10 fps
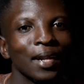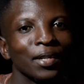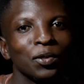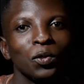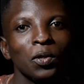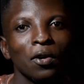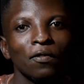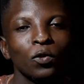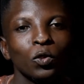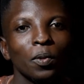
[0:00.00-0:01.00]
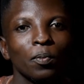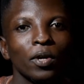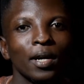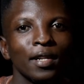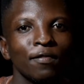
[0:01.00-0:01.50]
like you don't love those people
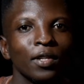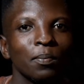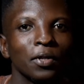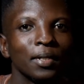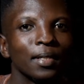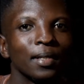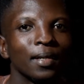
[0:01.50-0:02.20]
you are living, but